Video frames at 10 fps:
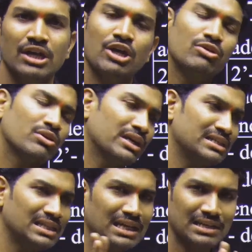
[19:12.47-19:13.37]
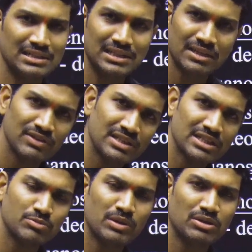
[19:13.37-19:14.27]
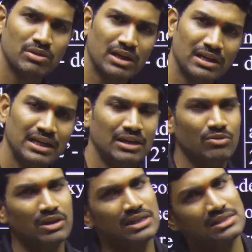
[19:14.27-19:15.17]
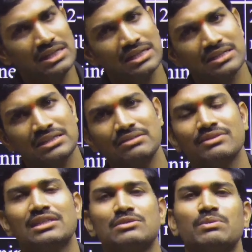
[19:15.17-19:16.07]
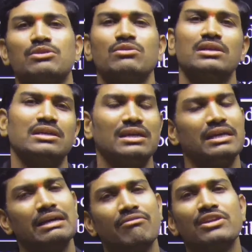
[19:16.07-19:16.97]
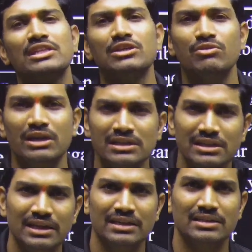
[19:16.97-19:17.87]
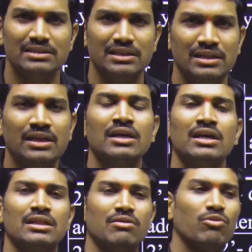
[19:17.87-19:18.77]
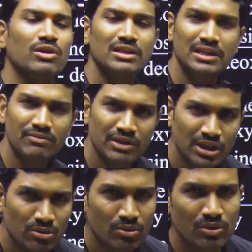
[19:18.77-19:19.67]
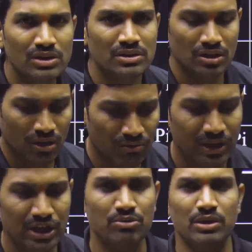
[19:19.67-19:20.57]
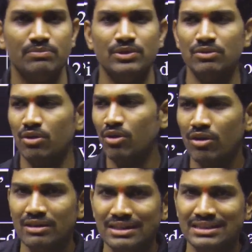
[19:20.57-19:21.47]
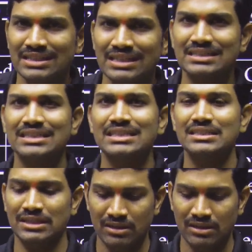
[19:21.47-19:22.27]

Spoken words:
You can easily understand with respect to RNA, you can easily understand with respect to DNA. Everything you can easily understand. The only thing we need to do is, now we need to observe all these structures.